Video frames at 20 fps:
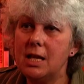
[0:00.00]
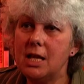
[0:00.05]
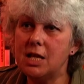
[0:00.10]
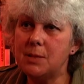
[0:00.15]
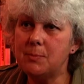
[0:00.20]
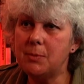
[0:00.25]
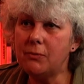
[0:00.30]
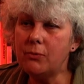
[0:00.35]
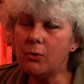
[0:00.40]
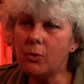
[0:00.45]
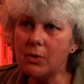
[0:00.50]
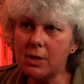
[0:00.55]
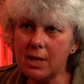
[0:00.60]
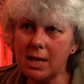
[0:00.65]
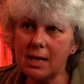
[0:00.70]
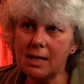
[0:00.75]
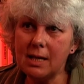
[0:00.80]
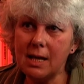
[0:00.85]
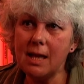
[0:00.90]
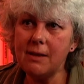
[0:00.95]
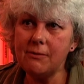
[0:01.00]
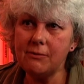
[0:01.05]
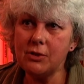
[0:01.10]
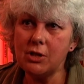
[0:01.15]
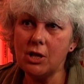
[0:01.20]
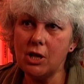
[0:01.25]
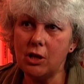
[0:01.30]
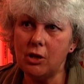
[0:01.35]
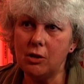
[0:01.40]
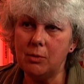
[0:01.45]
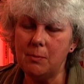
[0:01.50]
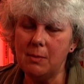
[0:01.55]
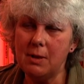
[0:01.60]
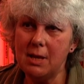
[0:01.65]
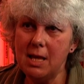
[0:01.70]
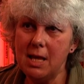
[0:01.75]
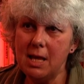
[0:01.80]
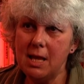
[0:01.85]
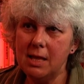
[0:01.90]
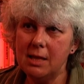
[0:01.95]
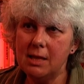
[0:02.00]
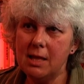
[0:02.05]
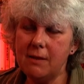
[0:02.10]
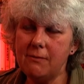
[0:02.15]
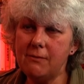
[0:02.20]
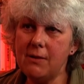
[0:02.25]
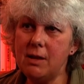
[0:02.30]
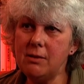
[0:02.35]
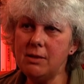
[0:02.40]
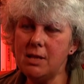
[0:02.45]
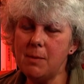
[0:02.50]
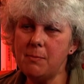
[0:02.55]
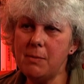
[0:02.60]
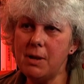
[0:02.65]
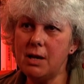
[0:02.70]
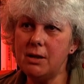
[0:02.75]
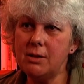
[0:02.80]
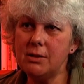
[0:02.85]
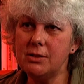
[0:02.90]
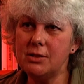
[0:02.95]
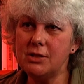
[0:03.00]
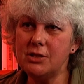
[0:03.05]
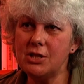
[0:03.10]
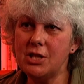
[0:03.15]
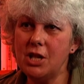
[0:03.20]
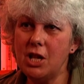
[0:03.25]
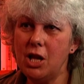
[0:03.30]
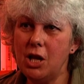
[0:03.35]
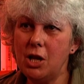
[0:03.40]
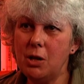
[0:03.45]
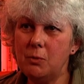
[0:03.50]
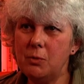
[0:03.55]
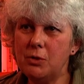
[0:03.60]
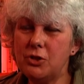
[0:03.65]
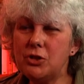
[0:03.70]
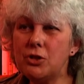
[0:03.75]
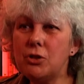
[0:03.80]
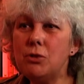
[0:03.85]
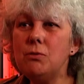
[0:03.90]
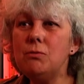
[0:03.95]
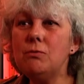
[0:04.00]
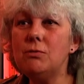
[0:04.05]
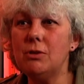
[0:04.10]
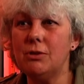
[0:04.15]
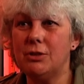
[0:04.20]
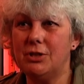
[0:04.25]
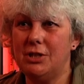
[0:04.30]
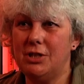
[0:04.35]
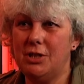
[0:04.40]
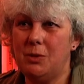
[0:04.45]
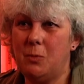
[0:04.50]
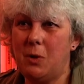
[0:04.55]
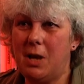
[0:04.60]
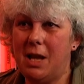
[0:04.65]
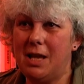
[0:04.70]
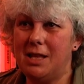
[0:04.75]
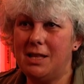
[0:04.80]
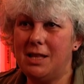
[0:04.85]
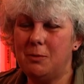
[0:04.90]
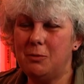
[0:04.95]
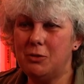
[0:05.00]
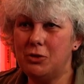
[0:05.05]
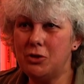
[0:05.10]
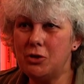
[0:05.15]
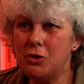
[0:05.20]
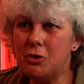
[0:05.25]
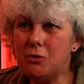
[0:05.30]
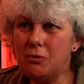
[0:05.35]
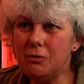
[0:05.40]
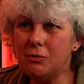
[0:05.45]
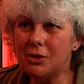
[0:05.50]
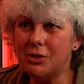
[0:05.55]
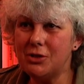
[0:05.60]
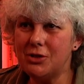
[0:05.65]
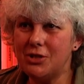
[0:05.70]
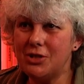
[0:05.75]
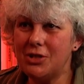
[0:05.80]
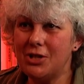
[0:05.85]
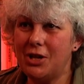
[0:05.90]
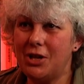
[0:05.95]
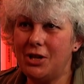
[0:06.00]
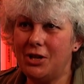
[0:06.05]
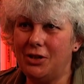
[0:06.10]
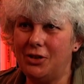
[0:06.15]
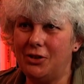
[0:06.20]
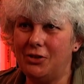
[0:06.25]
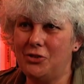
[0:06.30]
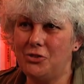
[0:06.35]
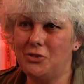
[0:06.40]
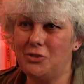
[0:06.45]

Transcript: is before they had left home, they found their parents were too good in a way. They were too concerned